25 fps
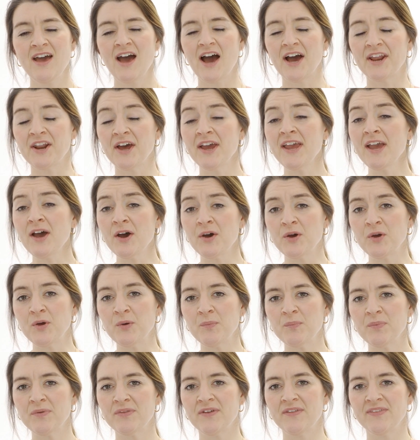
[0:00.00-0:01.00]
and I
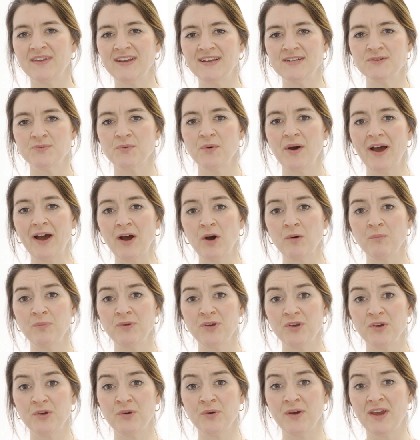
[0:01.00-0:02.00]
hope that these will
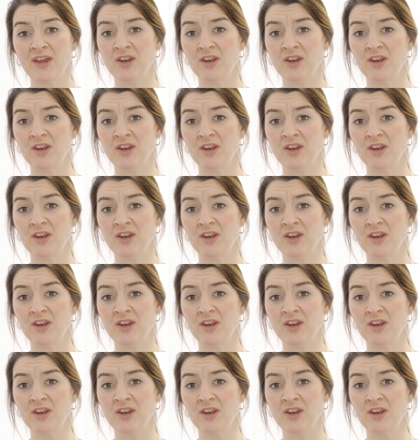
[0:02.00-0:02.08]
help you